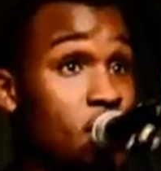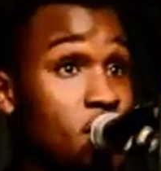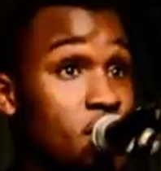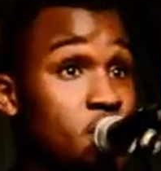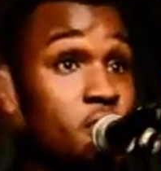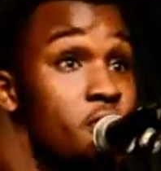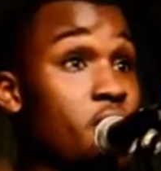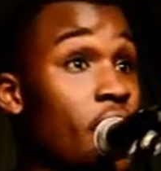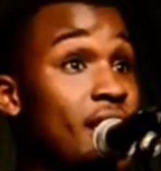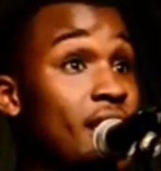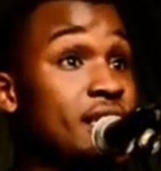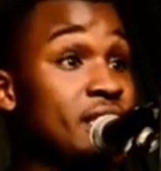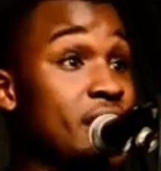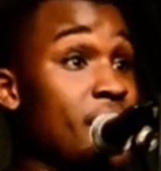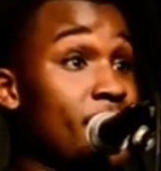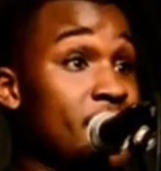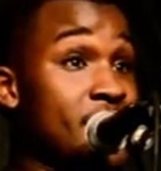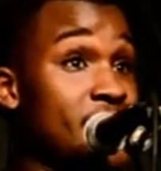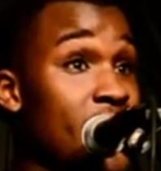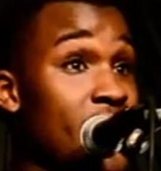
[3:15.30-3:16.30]
So you can't just
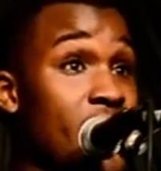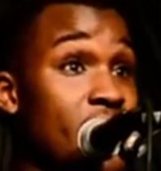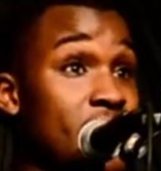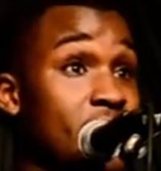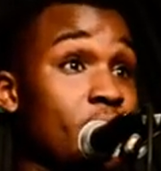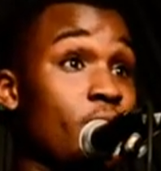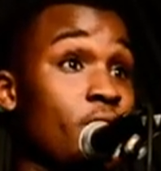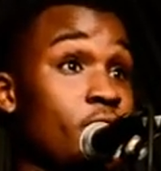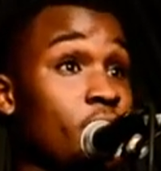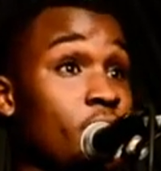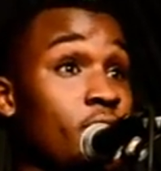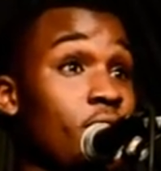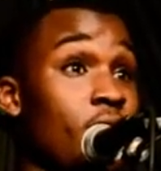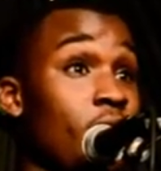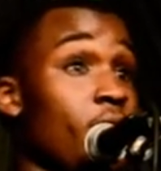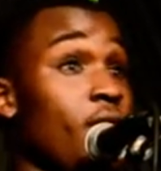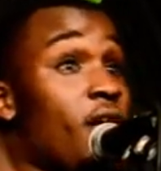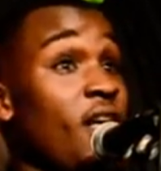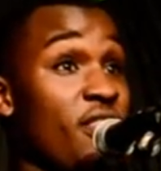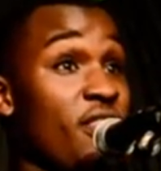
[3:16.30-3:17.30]
come and tell us,
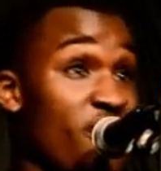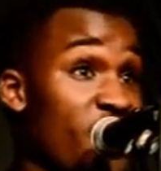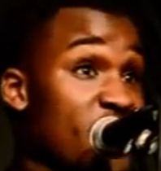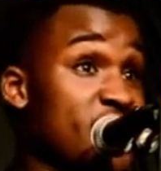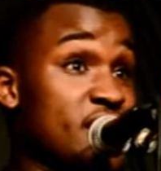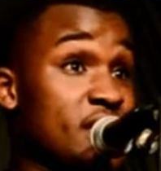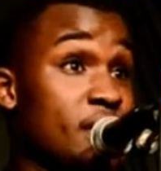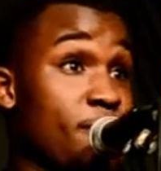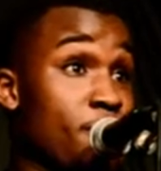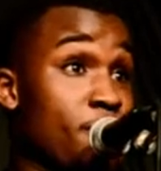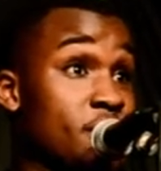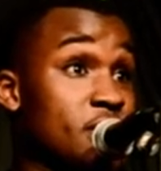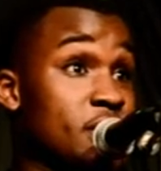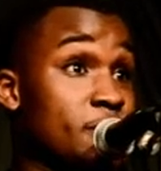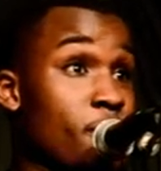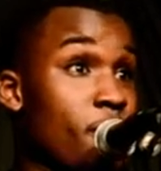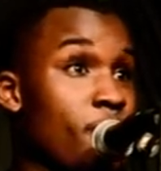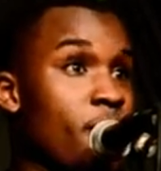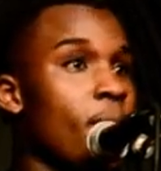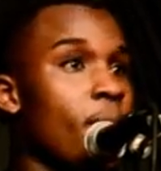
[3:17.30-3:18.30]
oh, this is a
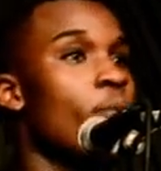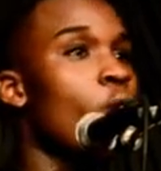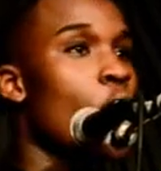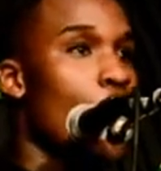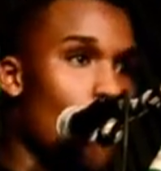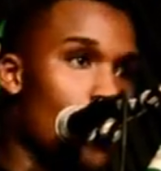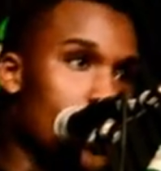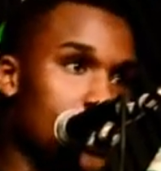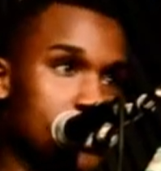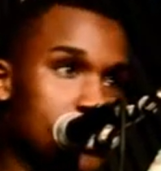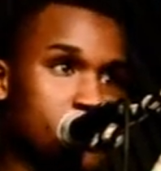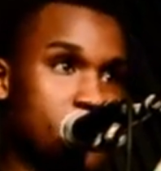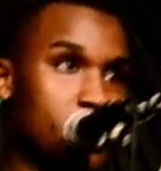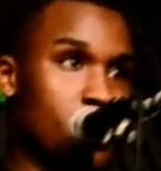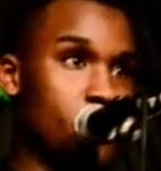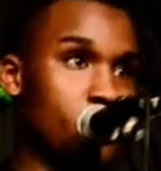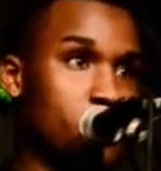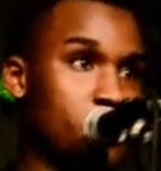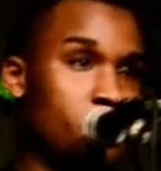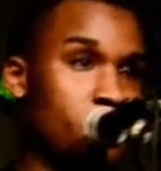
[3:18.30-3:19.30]
problem. What is your
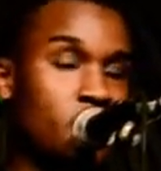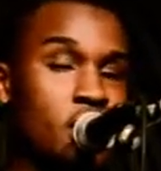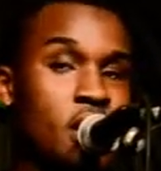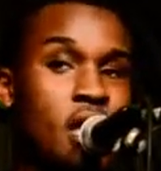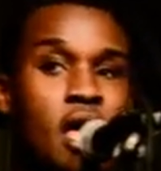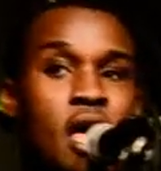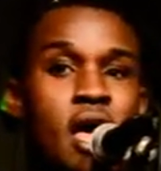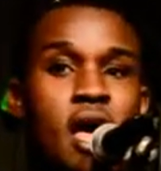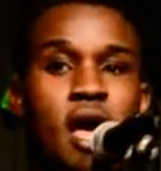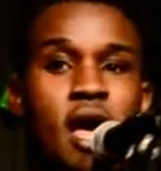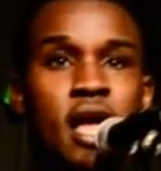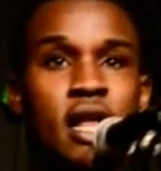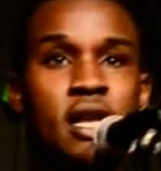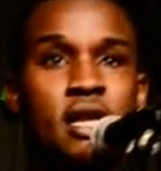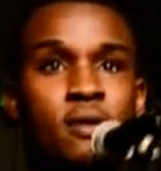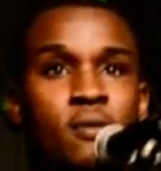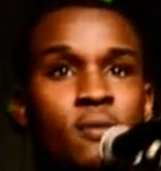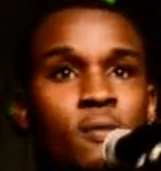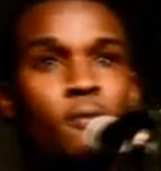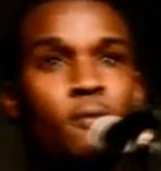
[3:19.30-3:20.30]
solution?
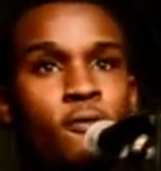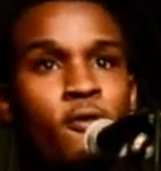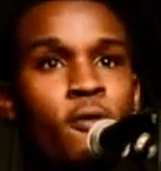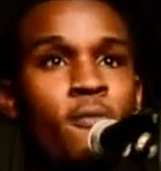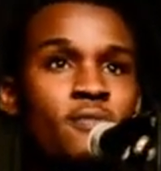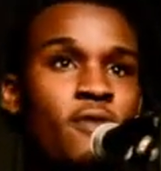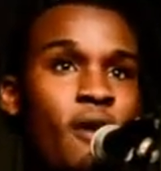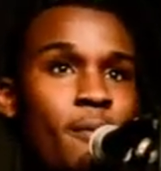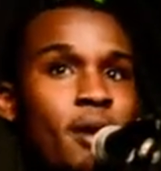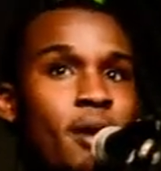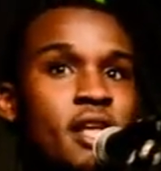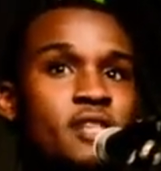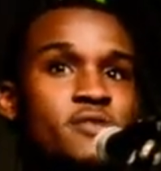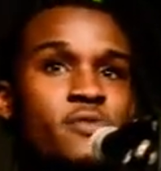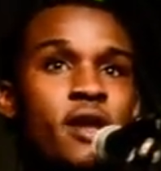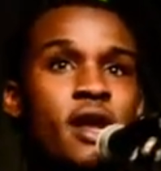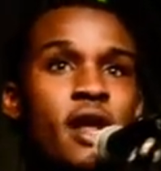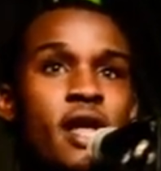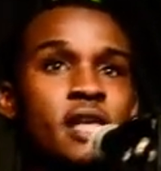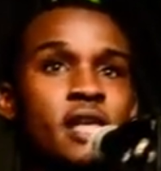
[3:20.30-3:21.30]
And from Verbalize
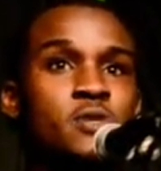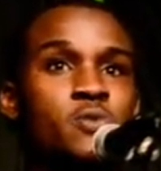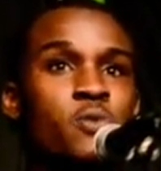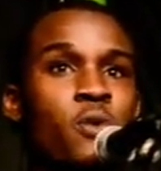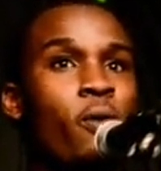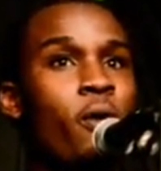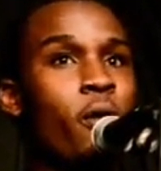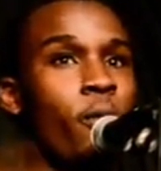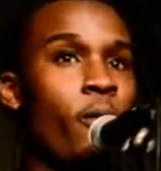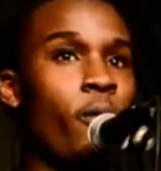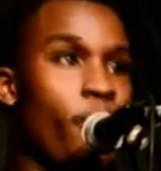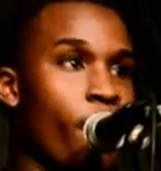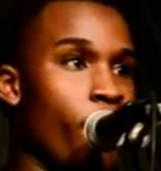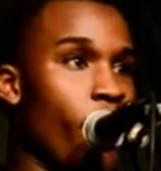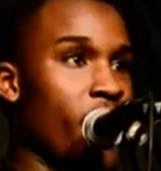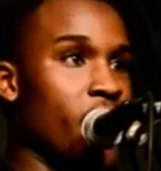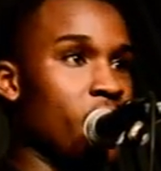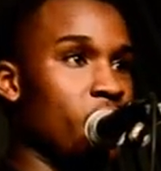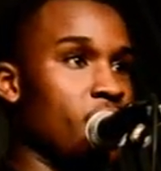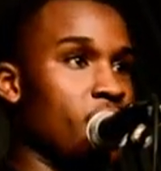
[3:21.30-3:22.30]
Realize, we're
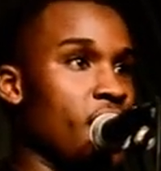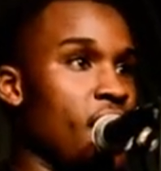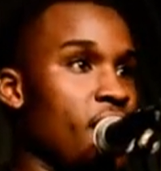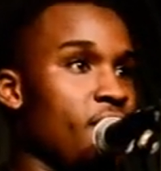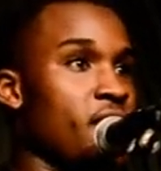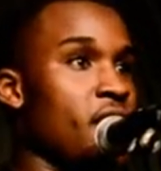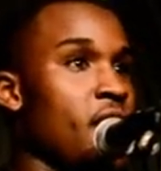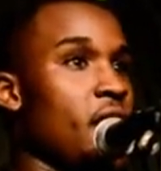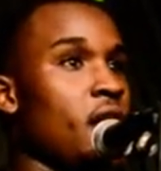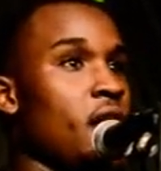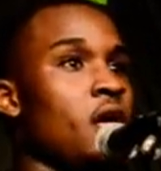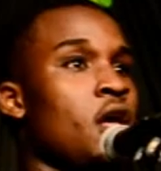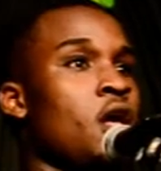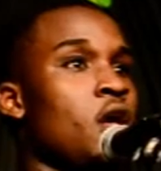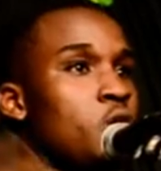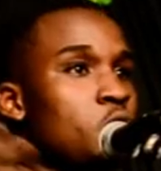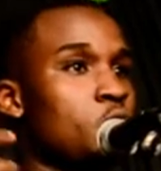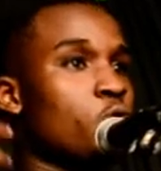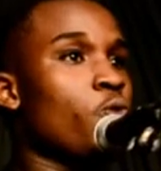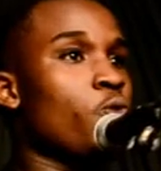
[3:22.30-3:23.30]
working with the governor
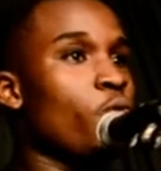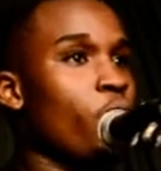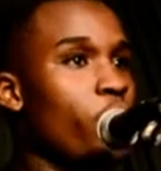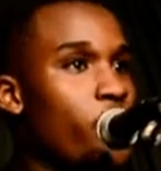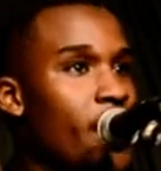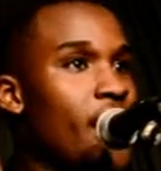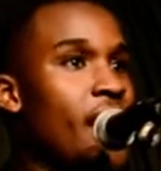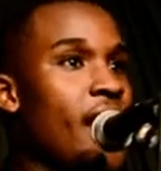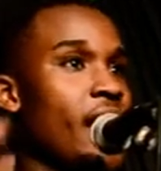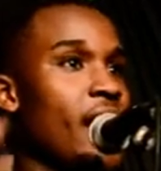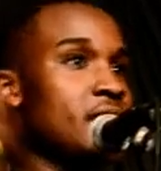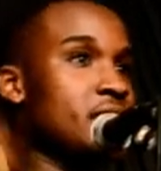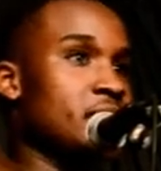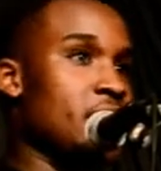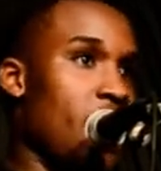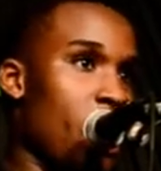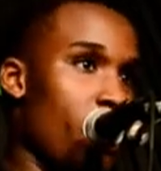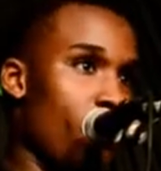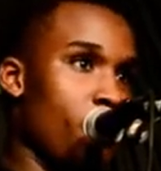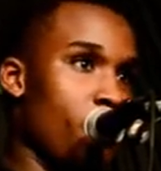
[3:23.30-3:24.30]
to realize
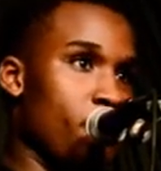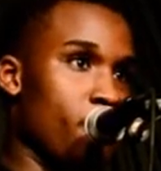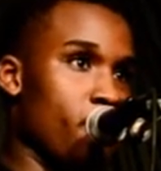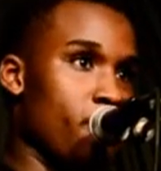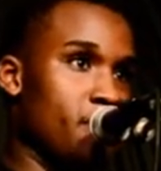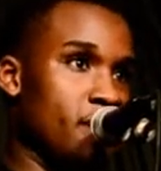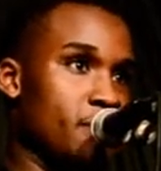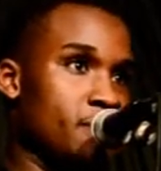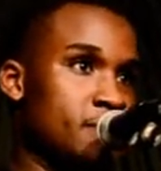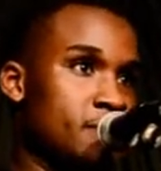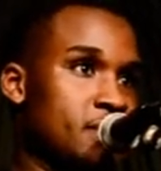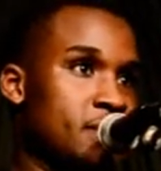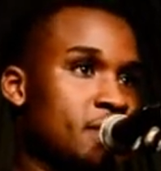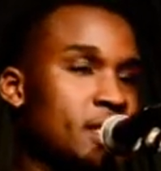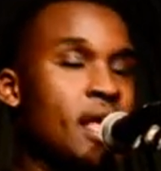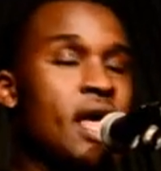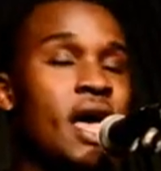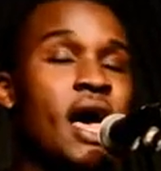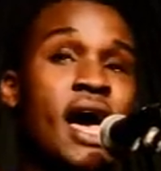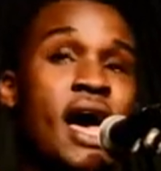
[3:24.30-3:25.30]
our
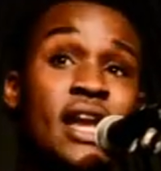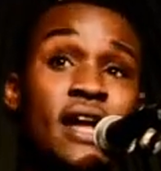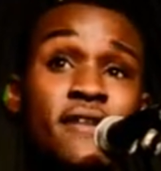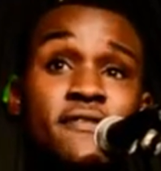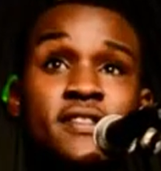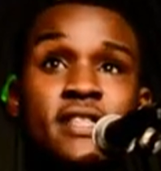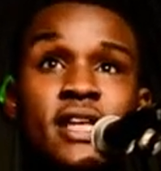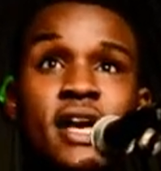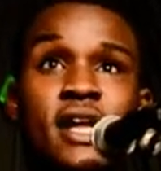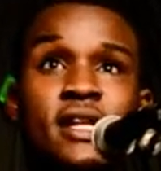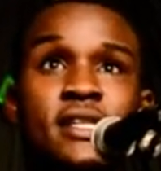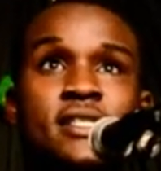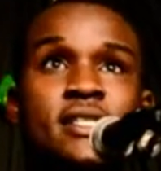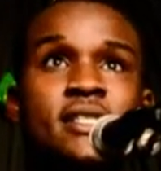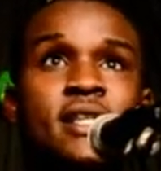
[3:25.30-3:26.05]
problems. And after that,